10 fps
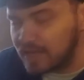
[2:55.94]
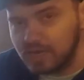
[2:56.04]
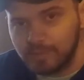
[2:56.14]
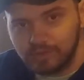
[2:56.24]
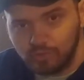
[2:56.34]
going
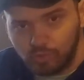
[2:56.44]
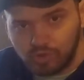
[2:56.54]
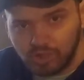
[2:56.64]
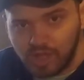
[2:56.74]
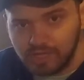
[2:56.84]
to be dual
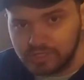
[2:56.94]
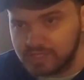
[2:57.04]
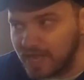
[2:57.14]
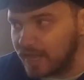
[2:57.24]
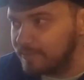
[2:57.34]
clutch. It's
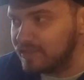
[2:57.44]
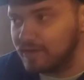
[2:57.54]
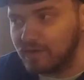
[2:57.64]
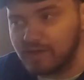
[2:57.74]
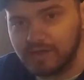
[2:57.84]
not going to be the
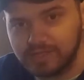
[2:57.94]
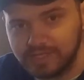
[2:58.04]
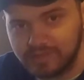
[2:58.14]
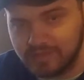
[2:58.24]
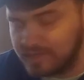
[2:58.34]
Huracan
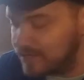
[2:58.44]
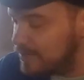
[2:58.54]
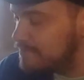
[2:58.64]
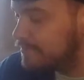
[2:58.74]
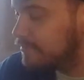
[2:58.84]
DCT.